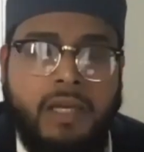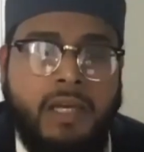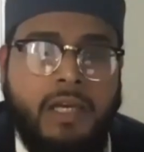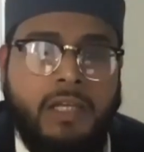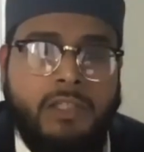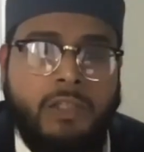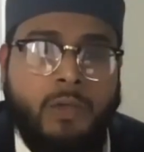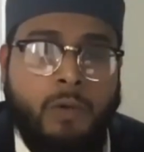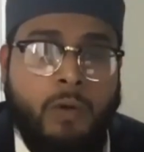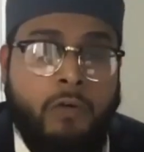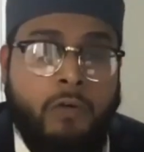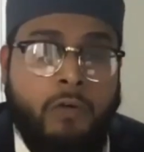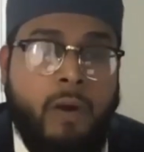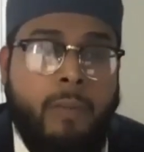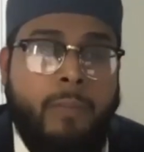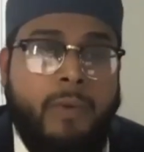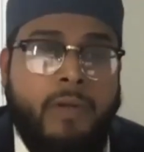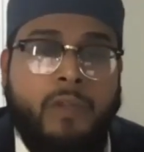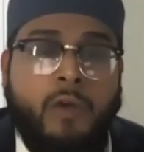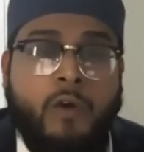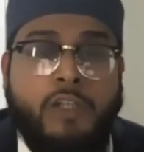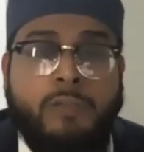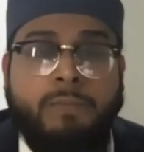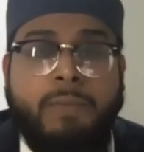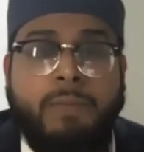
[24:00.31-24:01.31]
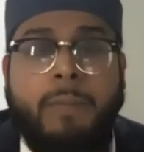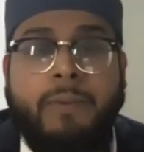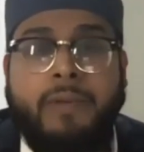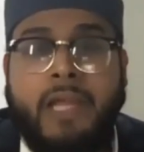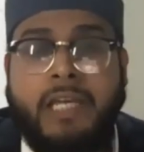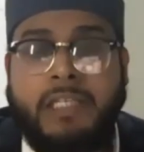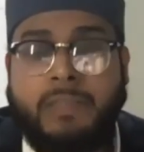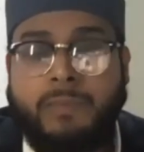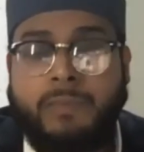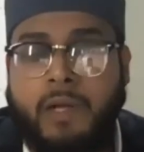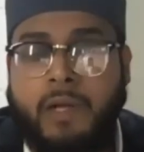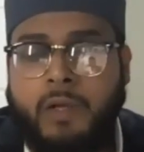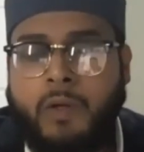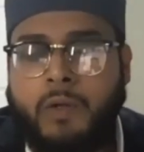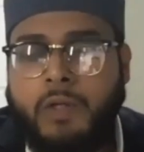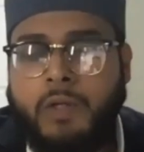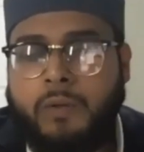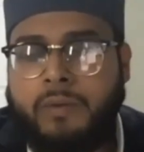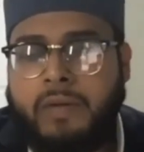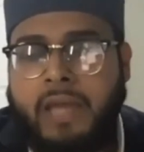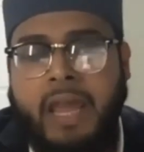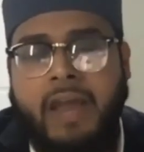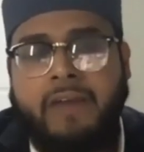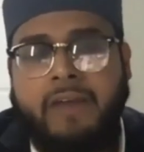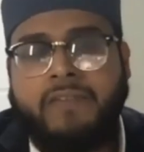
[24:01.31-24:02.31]
So we remember those people as well who
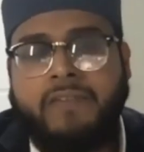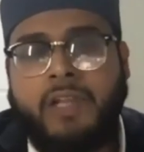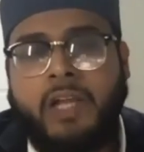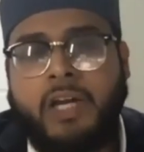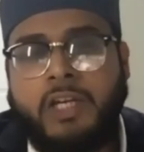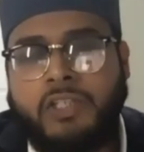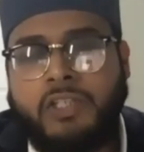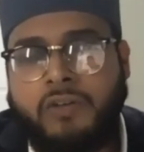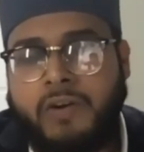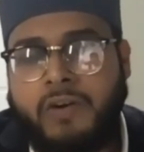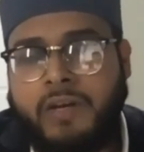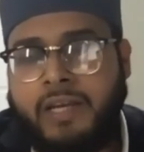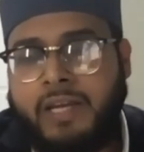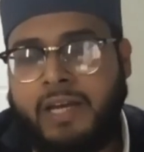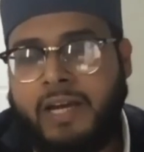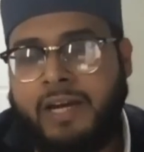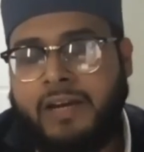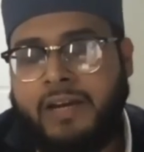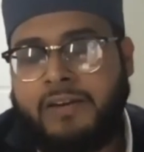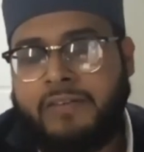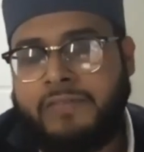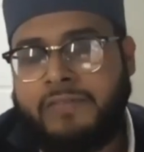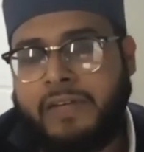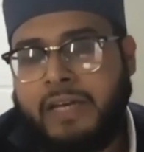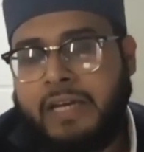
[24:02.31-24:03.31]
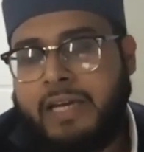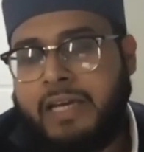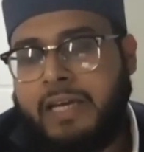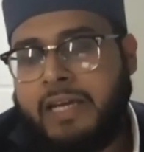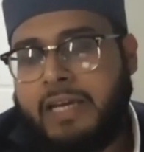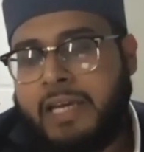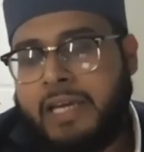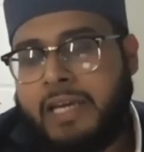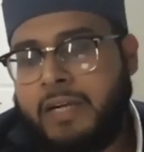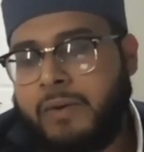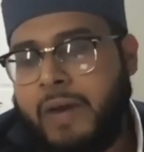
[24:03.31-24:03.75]
don't have the luxury of, you know,